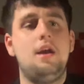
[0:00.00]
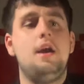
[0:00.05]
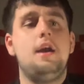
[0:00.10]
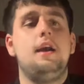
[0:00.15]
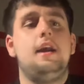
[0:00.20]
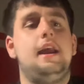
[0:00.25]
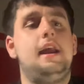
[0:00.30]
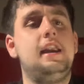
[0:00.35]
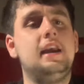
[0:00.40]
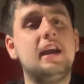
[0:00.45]

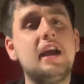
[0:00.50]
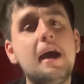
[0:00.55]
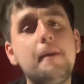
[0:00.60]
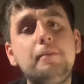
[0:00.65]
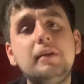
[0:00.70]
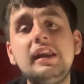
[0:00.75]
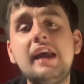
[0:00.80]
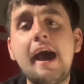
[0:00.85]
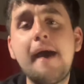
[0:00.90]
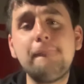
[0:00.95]
In a
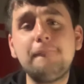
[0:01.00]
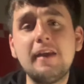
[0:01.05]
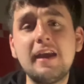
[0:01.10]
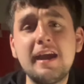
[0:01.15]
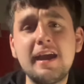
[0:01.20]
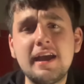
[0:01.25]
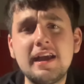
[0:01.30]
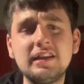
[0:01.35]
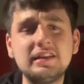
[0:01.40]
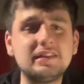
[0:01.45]
couple of
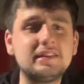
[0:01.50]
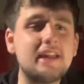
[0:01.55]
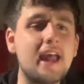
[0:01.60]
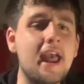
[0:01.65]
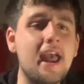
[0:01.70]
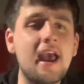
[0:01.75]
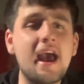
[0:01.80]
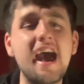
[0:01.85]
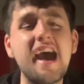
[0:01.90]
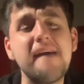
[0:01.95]
years, they
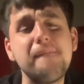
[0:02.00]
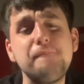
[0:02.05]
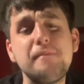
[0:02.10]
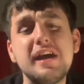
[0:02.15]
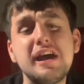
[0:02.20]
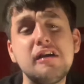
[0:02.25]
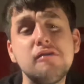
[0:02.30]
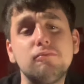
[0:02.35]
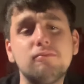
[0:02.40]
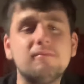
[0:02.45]
have
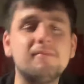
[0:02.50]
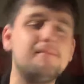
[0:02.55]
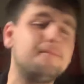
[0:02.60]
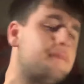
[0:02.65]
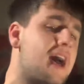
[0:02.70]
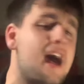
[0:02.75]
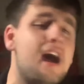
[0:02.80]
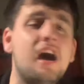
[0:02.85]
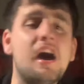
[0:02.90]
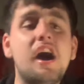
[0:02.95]
built
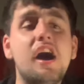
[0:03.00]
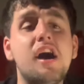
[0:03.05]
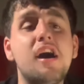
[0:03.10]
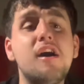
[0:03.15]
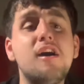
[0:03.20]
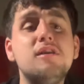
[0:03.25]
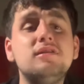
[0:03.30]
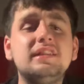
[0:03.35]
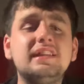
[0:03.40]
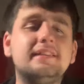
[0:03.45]
my
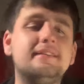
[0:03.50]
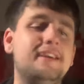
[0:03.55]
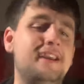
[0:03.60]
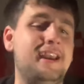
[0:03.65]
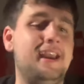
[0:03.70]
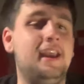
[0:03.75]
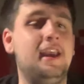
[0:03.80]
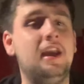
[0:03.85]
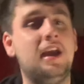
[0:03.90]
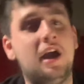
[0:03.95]
home,
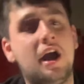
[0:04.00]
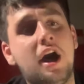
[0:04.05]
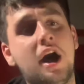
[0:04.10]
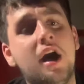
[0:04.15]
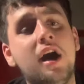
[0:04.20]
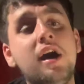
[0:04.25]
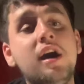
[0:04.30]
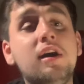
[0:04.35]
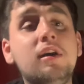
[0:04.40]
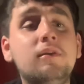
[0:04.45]
sweet
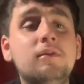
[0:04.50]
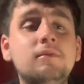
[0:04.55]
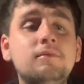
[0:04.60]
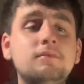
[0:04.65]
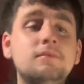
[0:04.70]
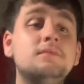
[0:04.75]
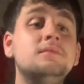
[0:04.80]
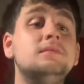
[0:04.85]
home.